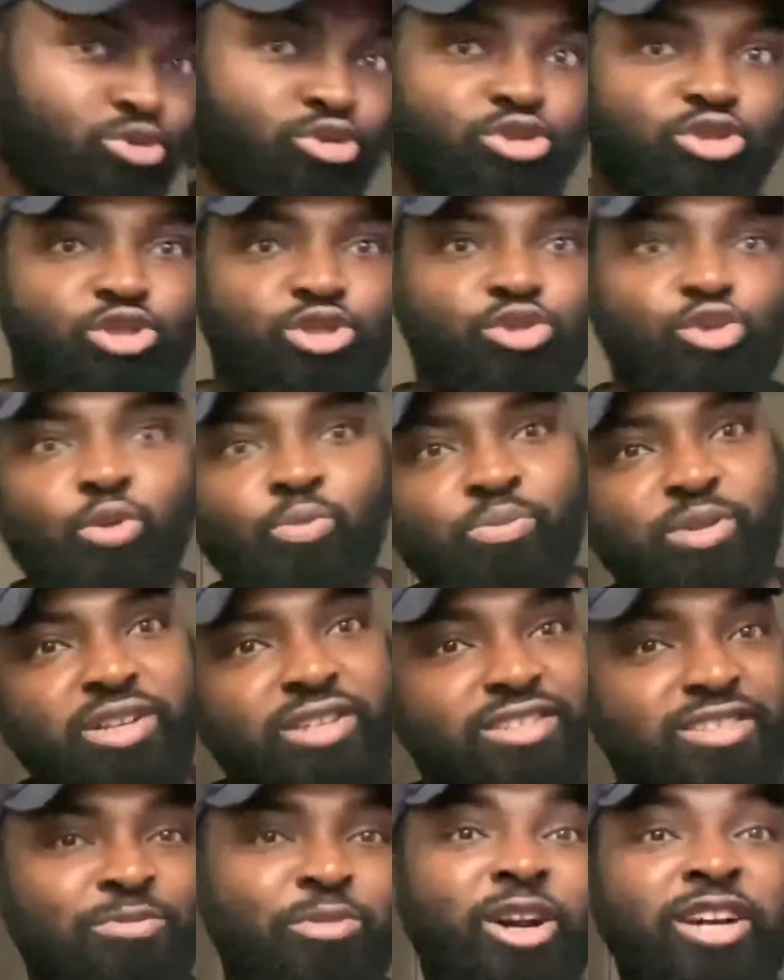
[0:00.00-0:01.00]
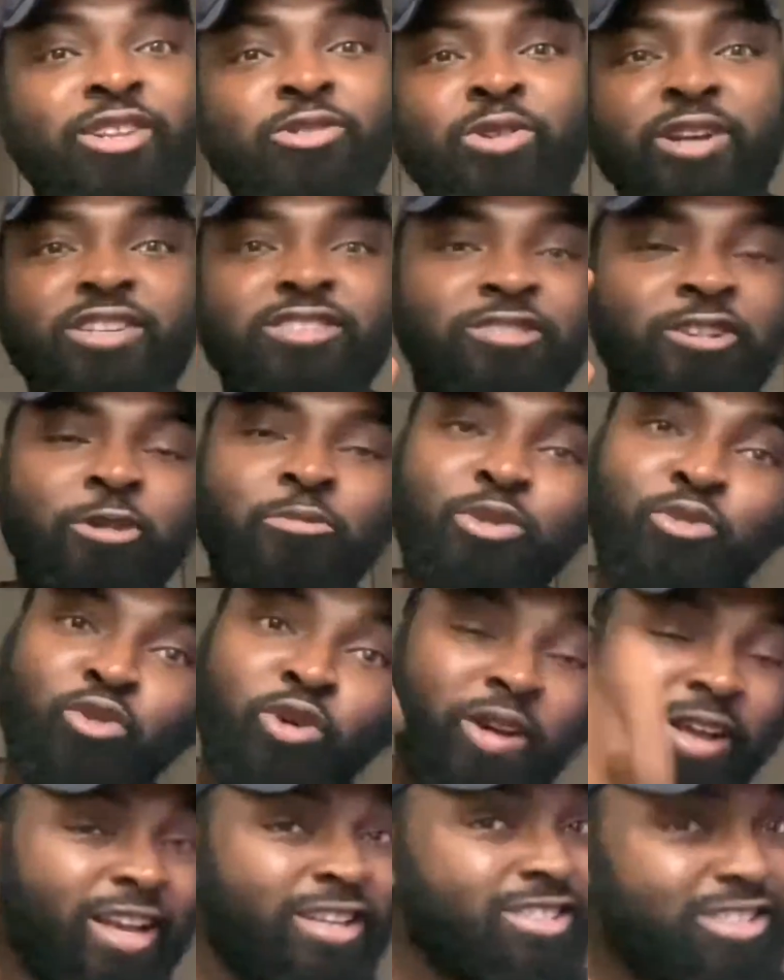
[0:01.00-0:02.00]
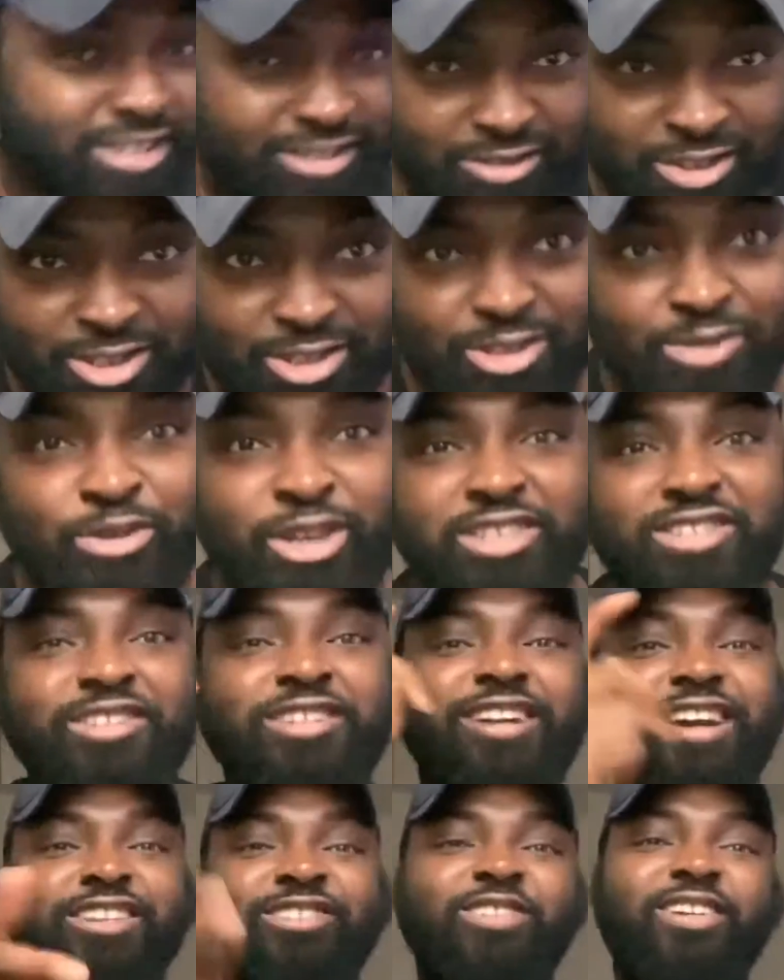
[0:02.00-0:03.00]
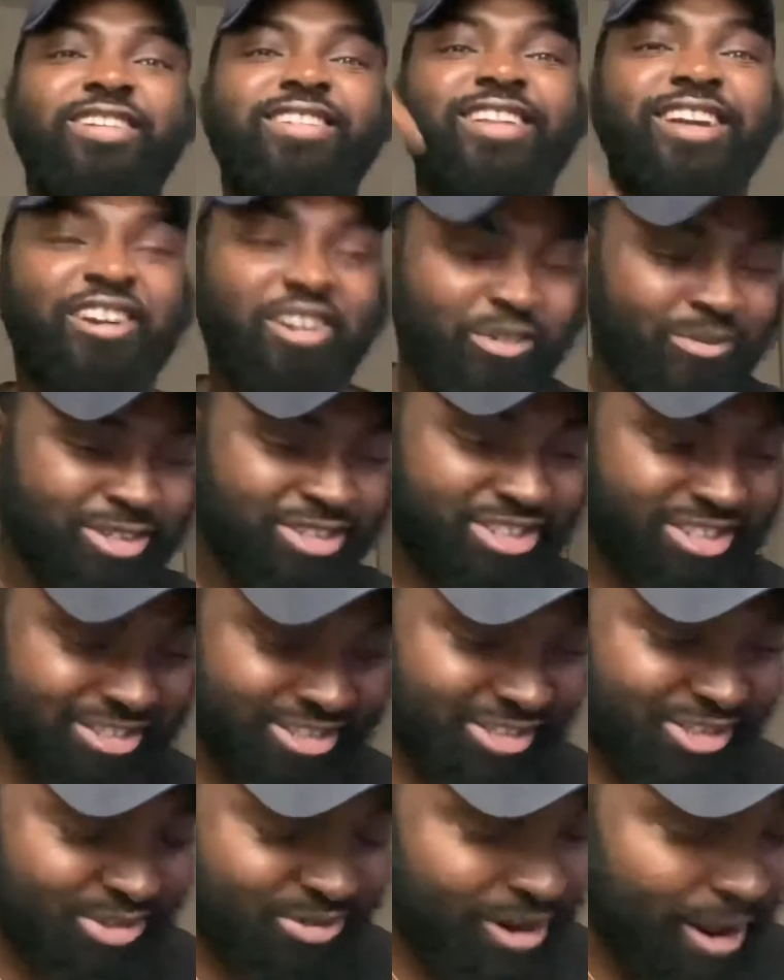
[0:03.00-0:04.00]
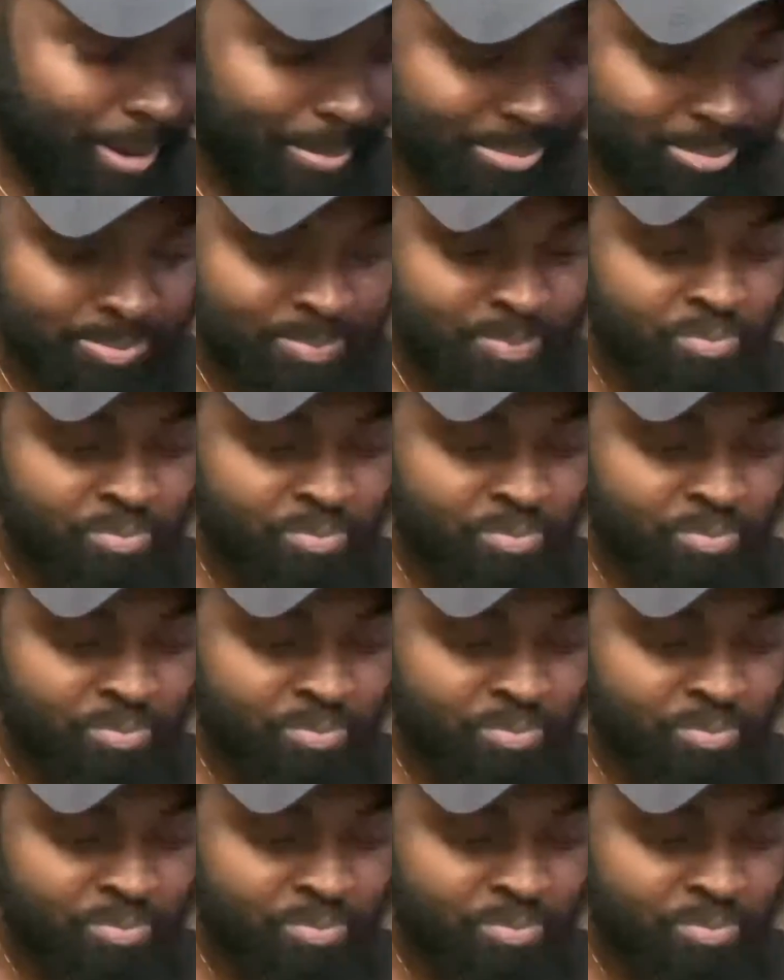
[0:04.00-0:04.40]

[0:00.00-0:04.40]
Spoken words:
Stupid. But anyways, before I get into this video, make sure you guys go and like, comment, share, and subscribe.